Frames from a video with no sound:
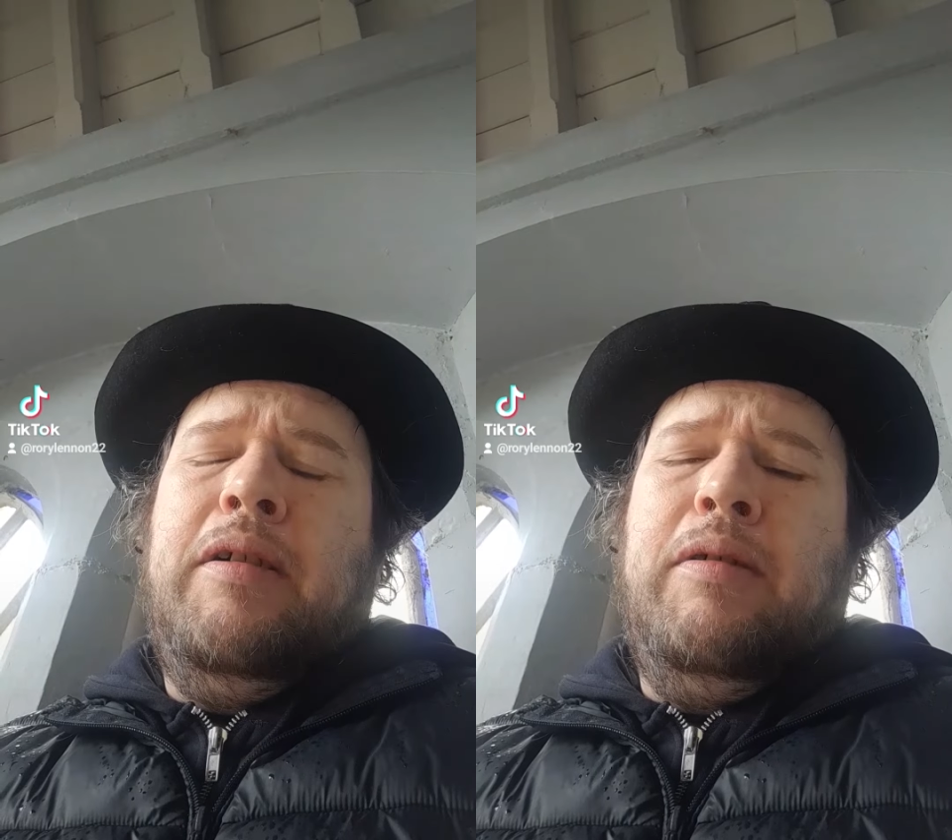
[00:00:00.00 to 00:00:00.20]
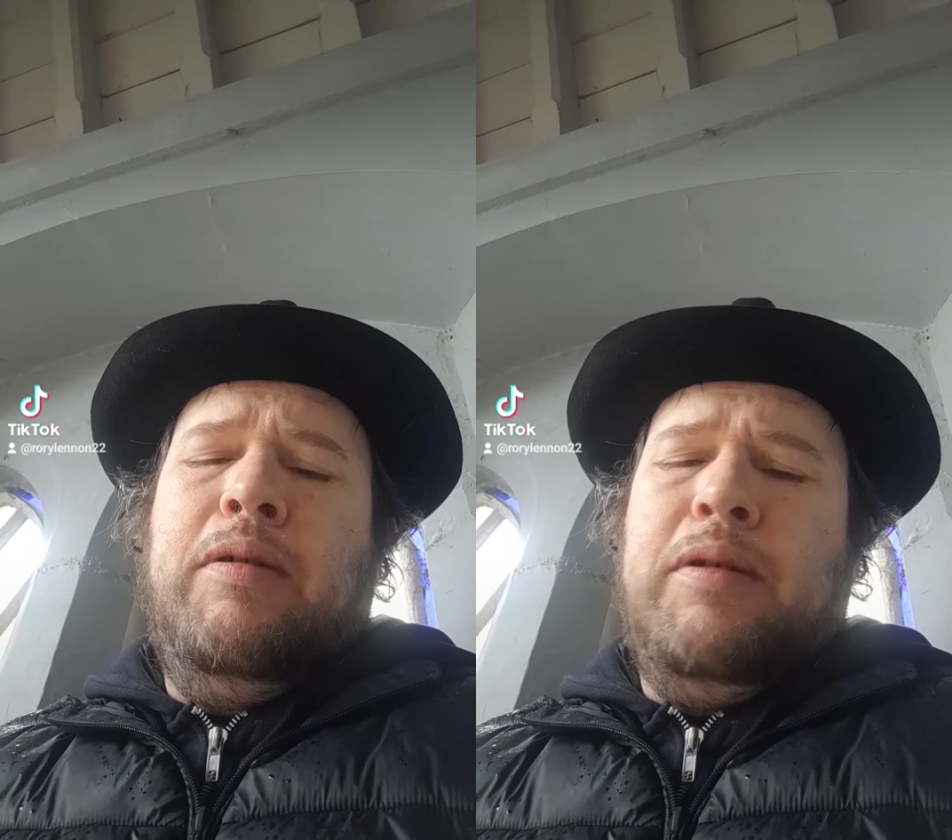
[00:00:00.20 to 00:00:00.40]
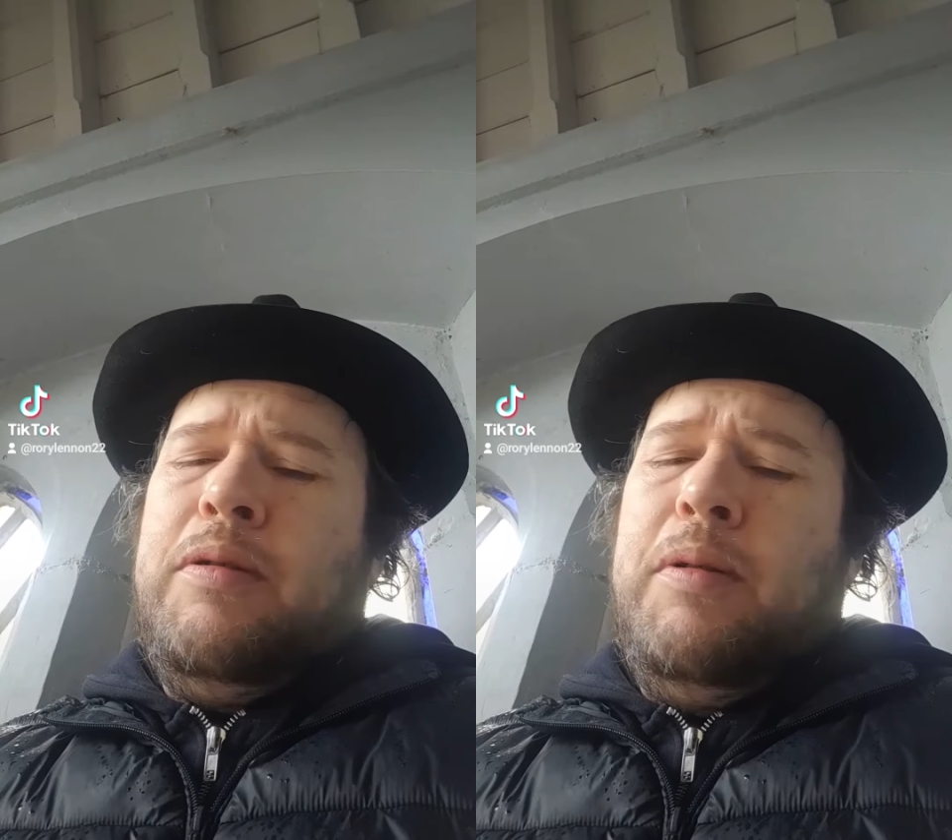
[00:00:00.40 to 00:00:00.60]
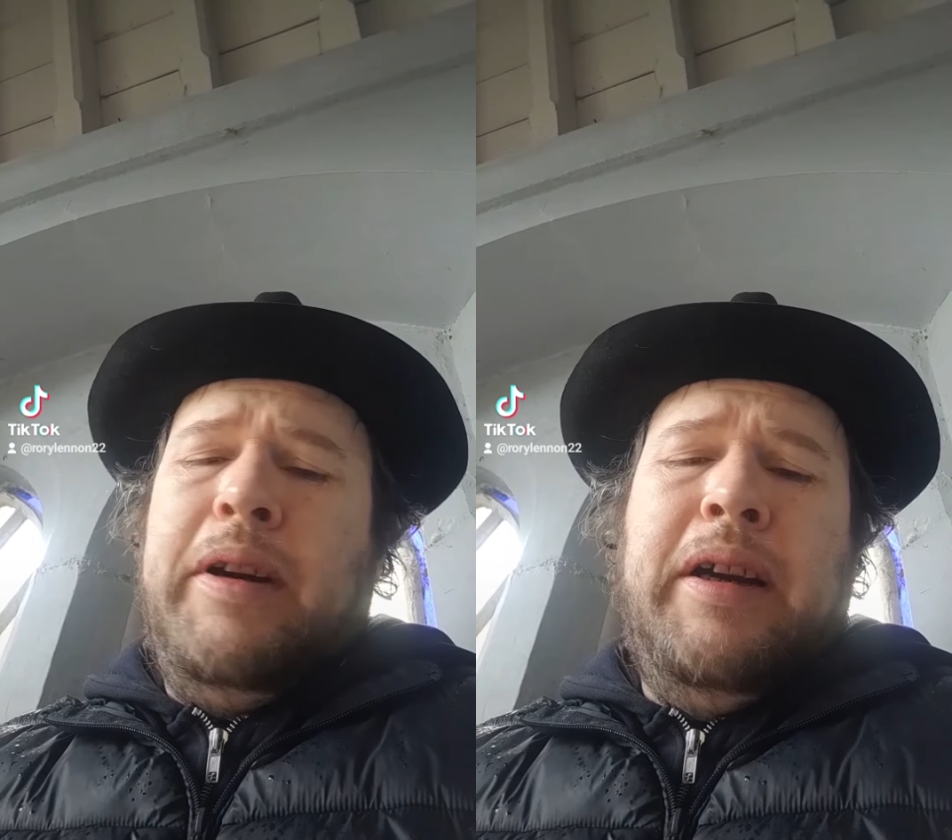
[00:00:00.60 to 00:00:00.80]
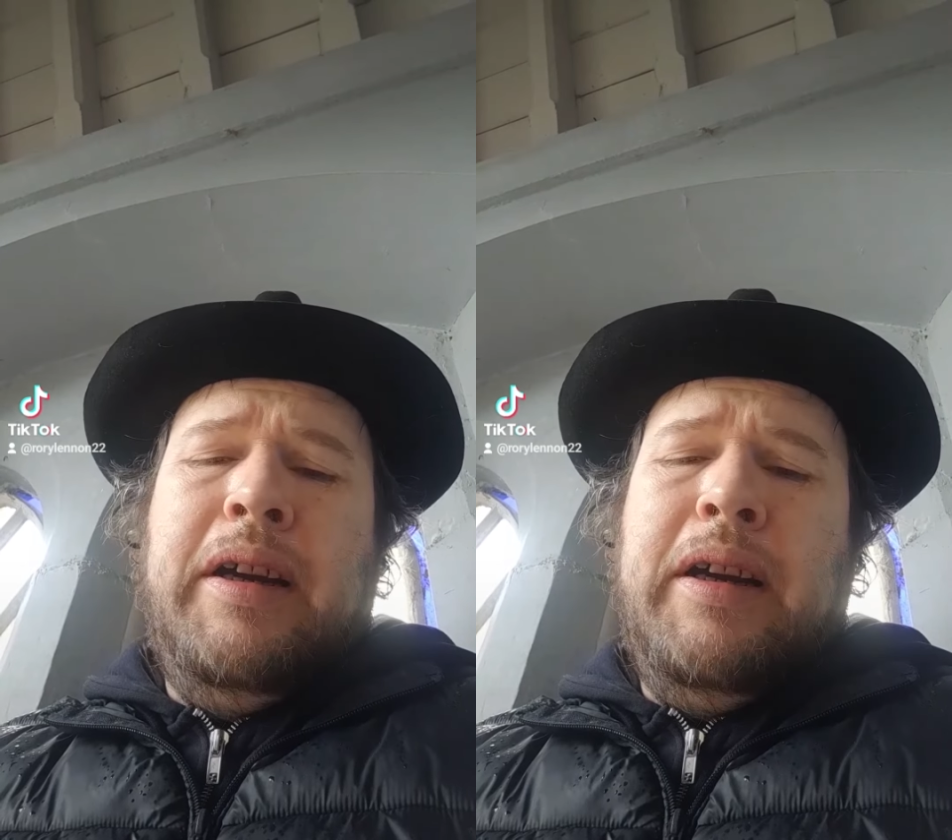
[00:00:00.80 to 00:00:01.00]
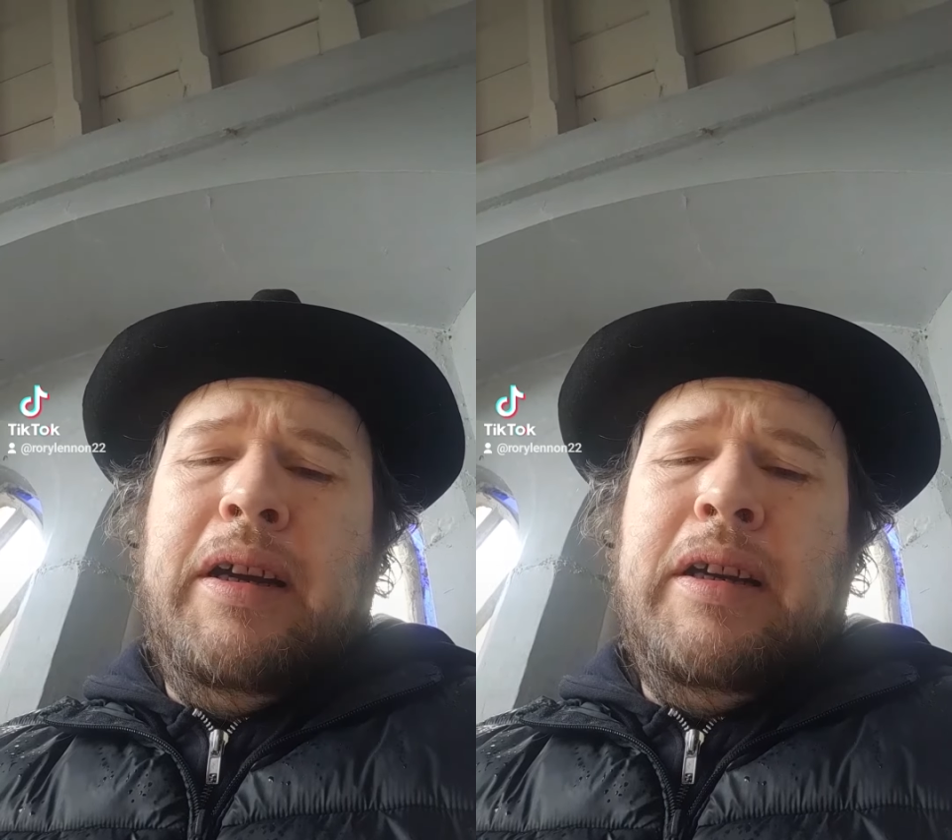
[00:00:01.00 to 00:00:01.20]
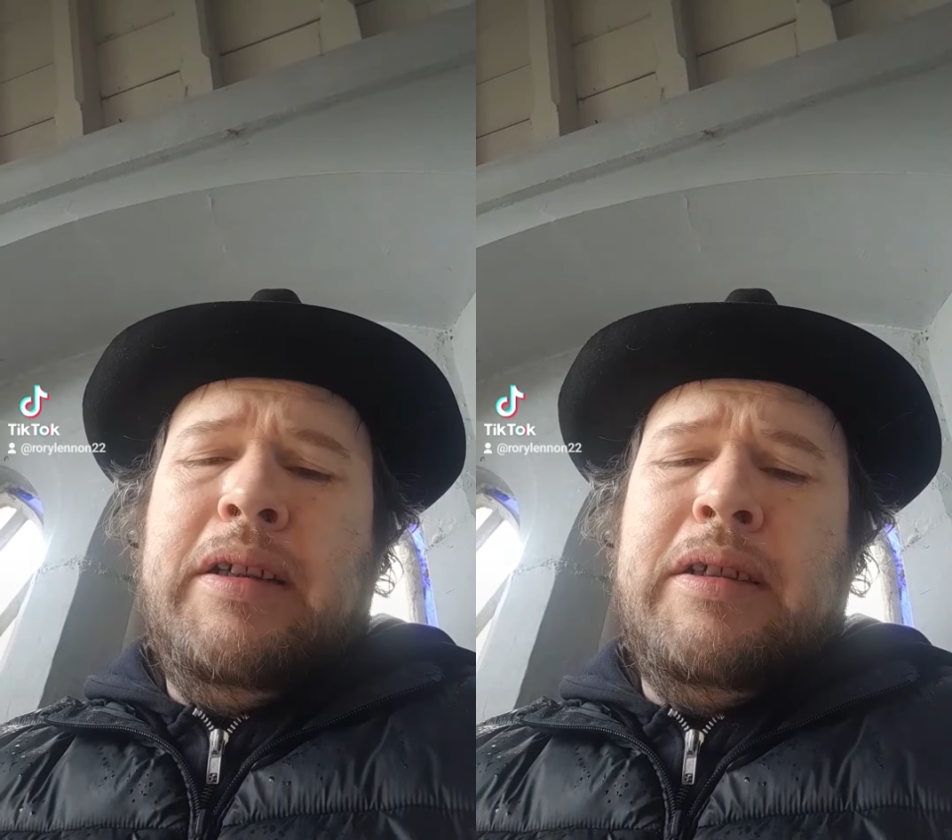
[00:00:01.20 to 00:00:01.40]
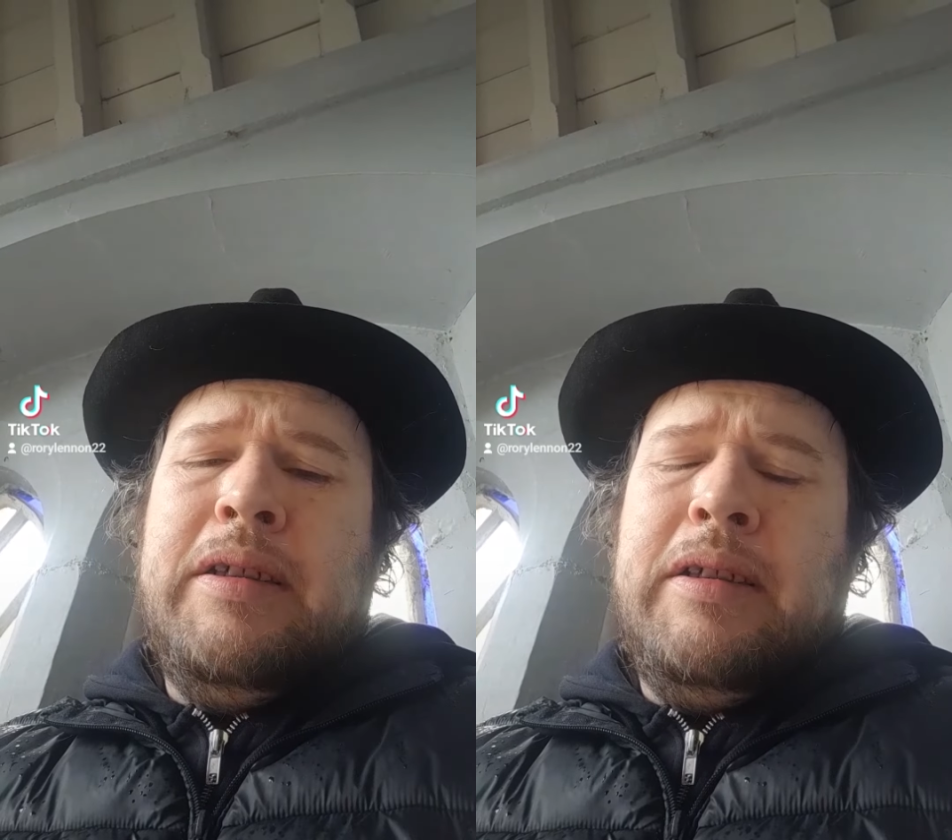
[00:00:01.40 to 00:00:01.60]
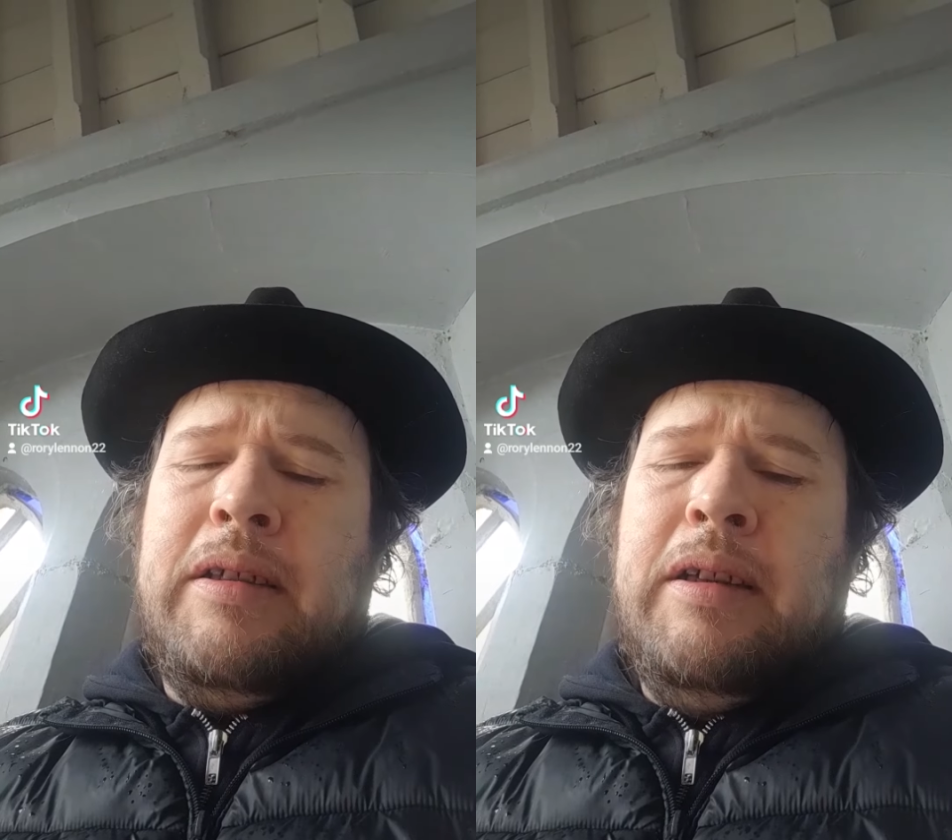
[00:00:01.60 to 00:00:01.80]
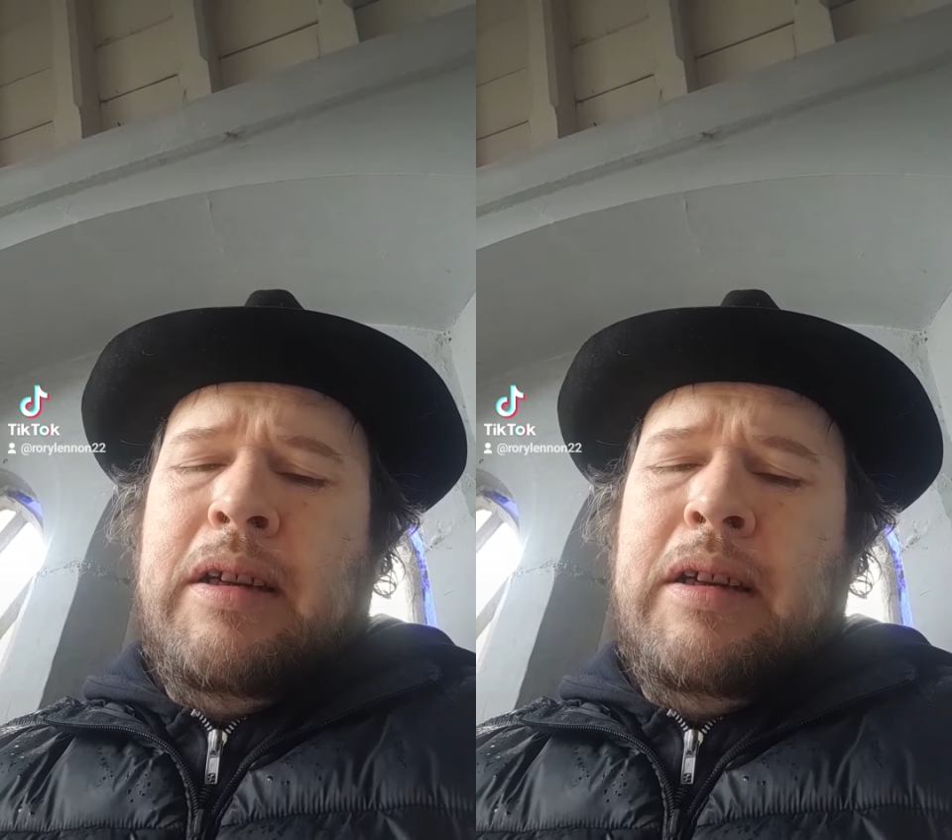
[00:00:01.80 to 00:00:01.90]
request.